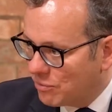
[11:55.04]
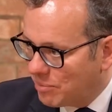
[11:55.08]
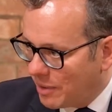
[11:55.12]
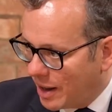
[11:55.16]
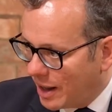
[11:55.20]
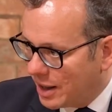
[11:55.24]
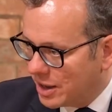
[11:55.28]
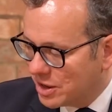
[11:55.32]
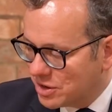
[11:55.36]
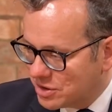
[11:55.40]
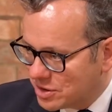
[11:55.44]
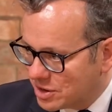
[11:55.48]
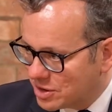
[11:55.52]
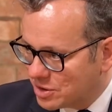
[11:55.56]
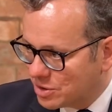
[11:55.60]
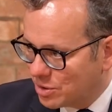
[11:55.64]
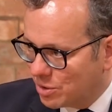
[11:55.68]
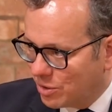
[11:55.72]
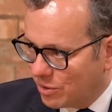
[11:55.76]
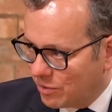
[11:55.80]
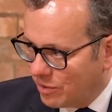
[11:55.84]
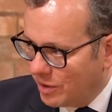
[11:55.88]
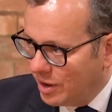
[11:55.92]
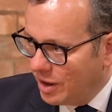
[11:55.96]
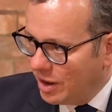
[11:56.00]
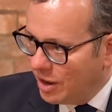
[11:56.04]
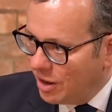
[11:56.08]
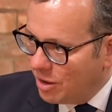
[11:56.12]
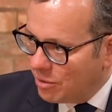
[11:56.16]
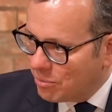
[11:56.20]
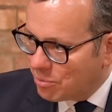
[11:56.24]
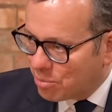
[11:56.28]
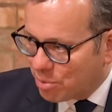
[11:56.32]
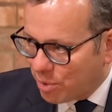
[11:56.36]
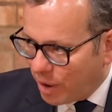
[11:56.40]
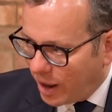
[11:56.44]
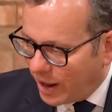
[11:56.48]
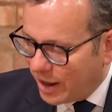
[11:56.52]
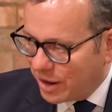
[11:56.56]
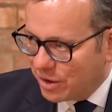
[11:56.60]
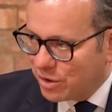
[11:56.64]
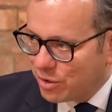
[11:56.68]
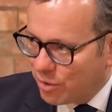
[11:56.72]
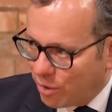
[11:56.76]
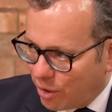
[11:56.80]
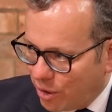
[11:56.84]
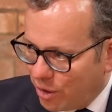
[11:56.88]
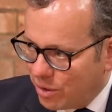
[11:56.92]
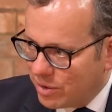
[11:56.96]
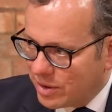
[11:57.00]
managed to sort of break
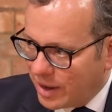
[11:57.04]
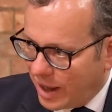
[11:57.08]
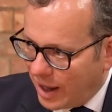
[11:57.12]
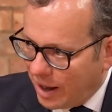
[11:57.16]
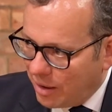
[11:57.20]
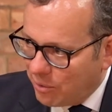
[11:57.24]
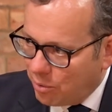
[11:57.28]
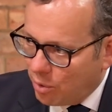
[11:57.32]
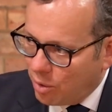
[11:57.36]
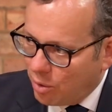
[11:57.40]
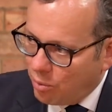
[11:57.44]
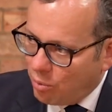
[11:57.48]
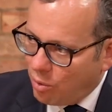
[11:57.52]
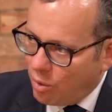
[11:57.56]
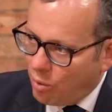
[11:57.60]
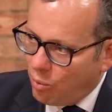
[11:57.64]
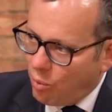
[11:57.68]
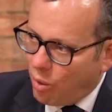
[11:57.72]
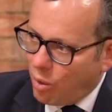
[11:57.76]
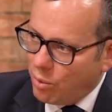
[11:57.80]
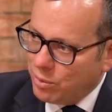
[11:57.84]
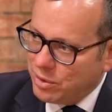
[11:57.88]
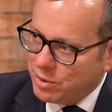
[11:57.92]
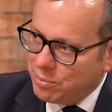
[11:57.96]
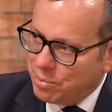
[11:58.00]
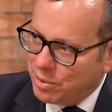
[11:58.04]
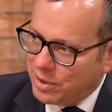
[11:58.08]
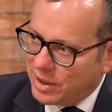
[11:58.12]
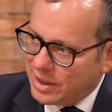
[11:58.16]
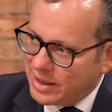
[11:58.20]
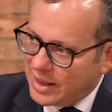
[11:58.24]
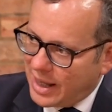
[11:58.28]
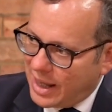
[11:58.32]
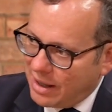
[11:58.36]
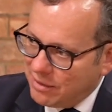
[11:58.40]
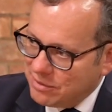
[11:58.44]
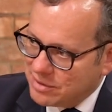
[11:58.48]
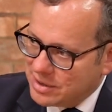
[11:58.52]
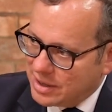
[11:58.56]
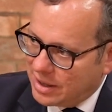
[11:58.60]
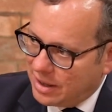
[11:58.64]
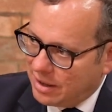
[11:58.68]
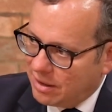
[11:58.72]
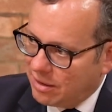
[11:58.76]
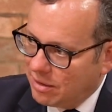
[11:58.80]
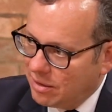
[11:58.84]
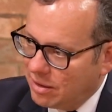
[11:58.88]
through there, what would you put it down to?